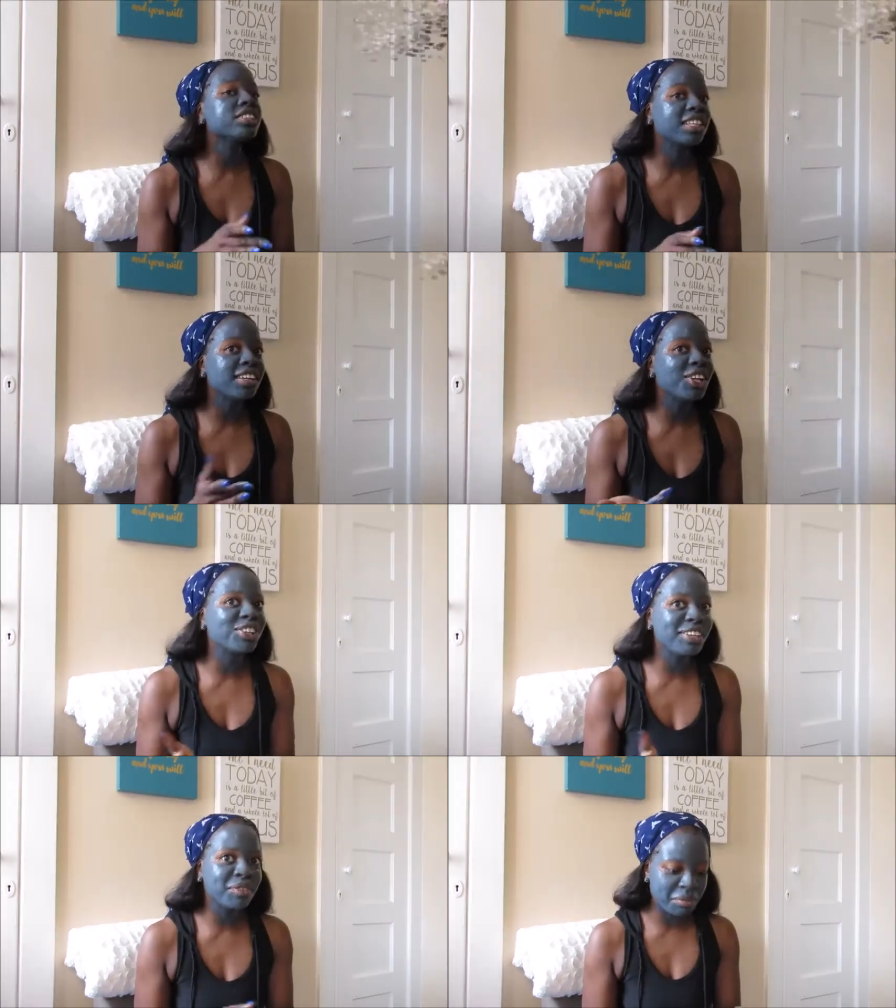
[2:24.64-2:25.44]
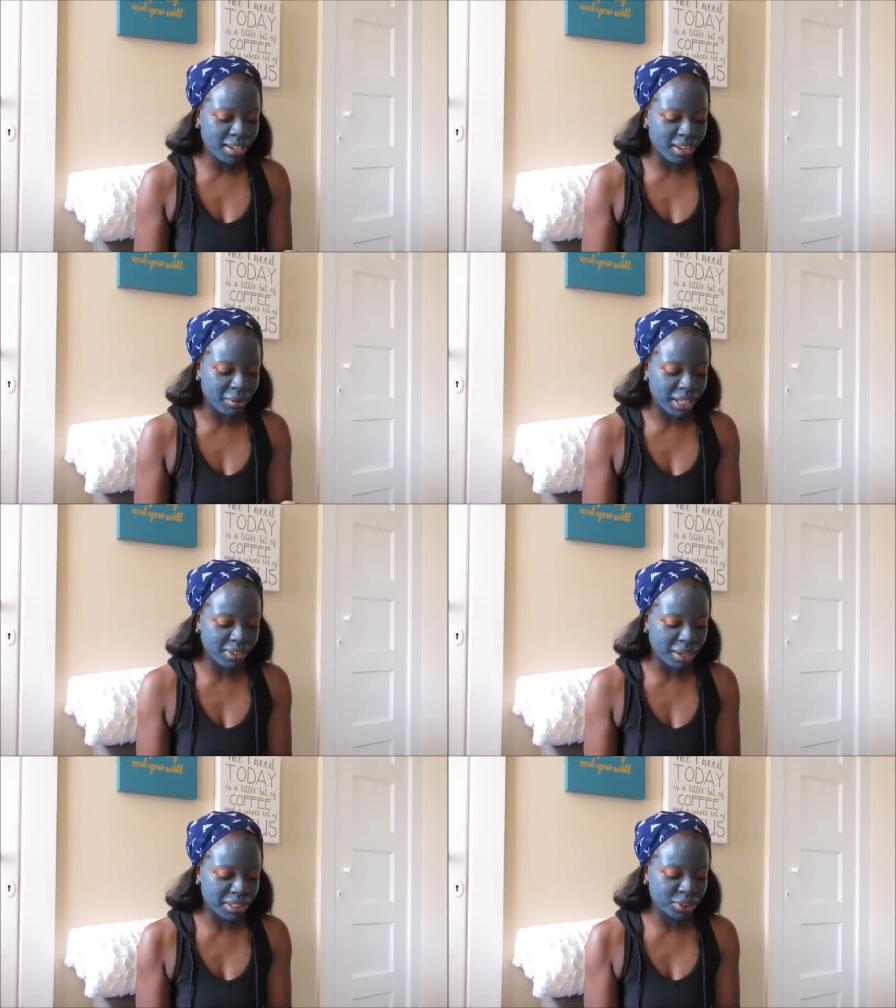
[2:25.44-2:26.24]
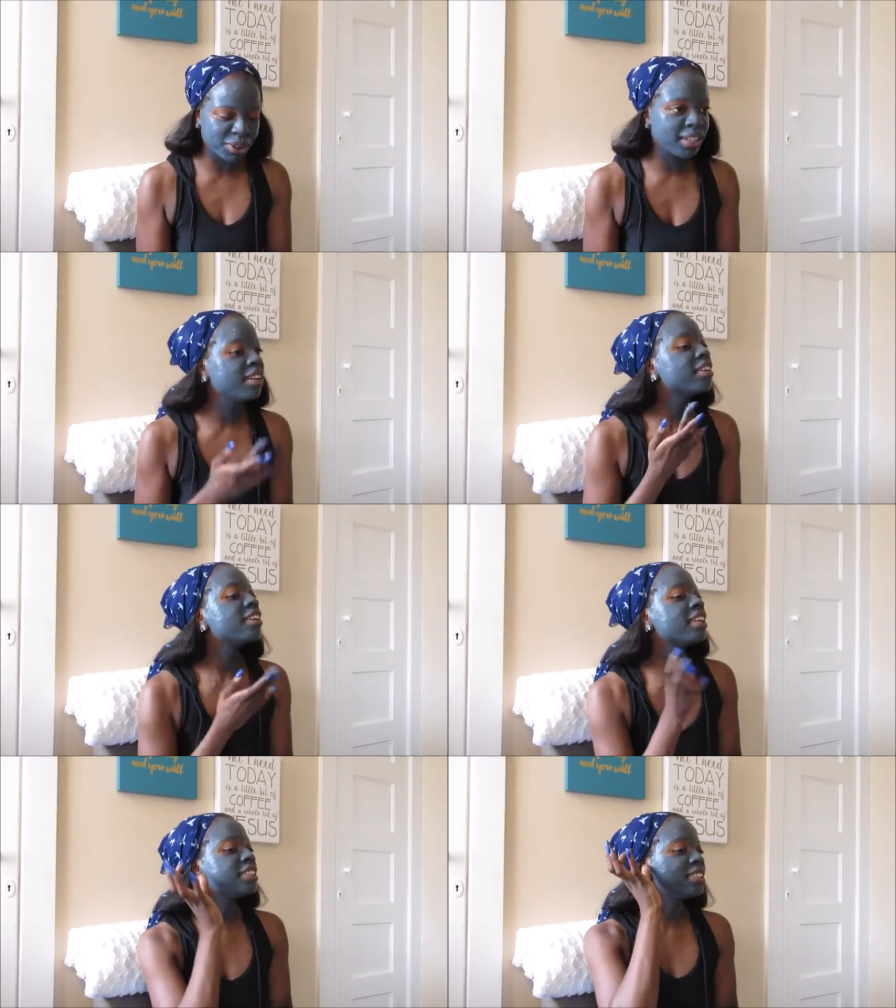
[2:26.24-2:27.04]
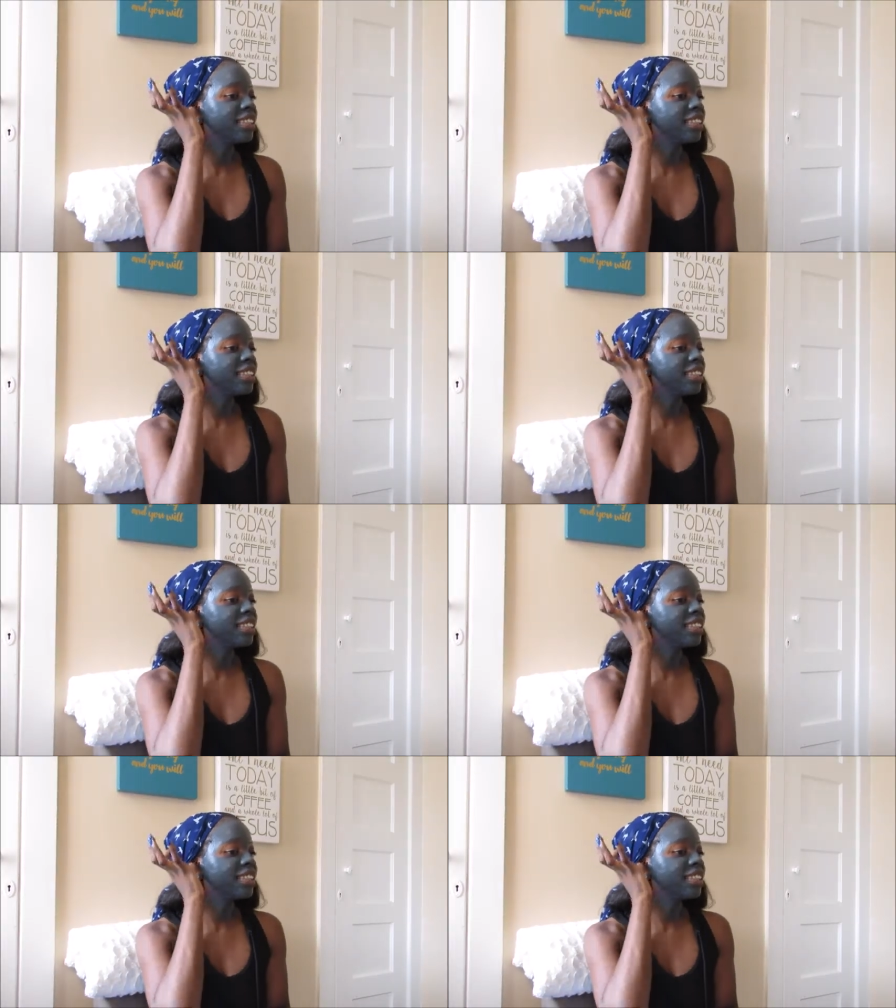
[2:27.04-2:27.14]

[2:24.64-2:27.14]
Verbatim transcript: I cannot stress enough how